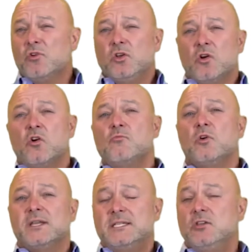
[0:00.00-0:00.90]
your home will
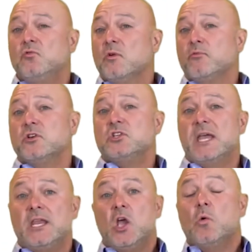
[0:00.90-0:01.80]
continue to
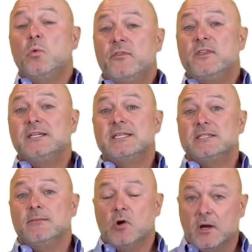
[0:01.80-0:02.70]
appreciate with the
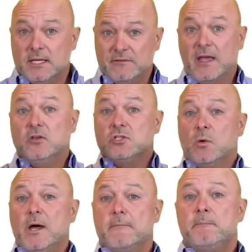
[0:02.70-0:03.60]
existing market as values
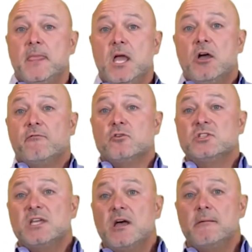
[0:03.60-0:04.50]
go up. For
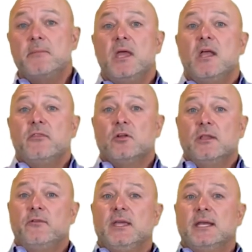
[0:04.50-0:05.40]
some, they're
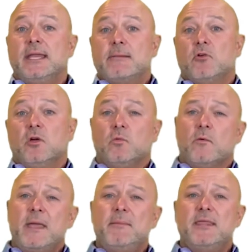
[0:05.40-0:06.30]
living in a neighborhood where
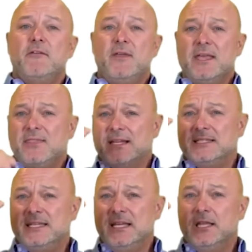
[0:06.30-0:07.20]
maybe they've hit that
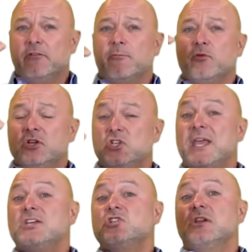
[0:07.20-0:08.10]
ceiling of
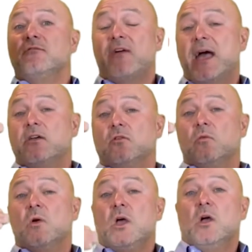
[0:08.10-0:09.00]
appreciation and
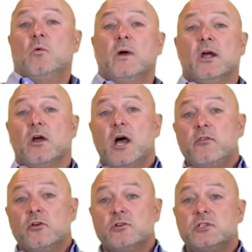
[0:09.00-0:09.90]
value, where
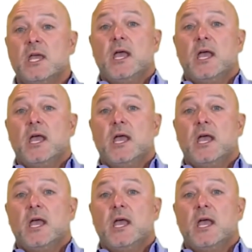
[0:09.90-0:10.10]
others,